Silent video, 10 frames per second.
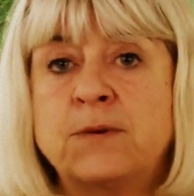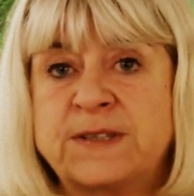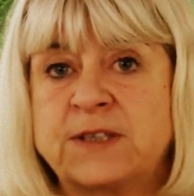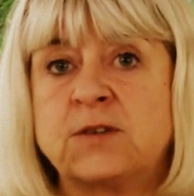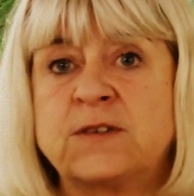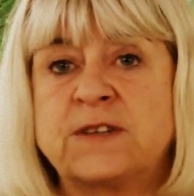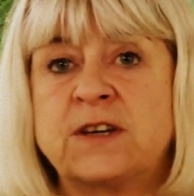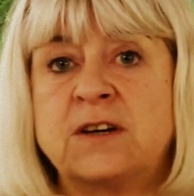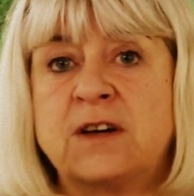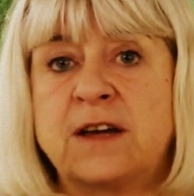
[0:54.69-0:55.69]

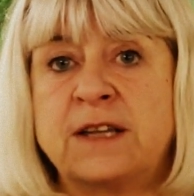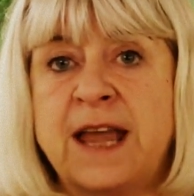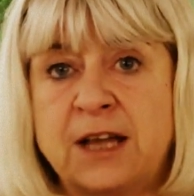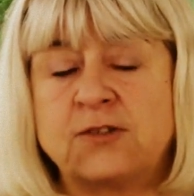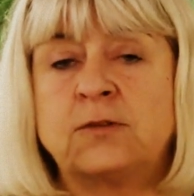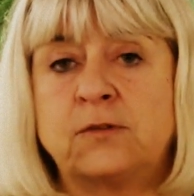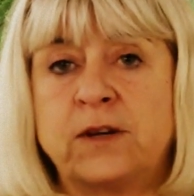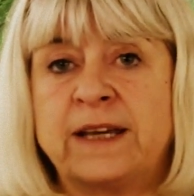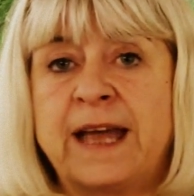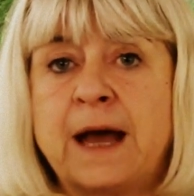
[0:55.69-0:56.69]
Bristol's a natural
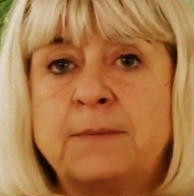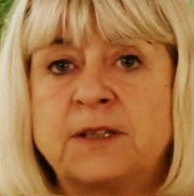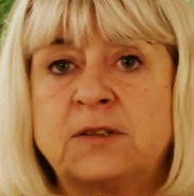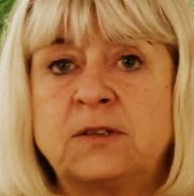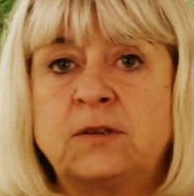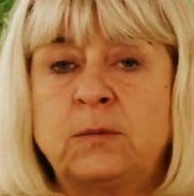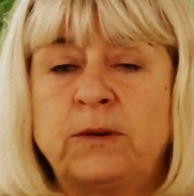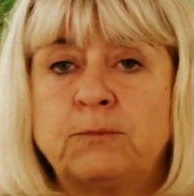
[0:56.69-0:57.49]
green capital.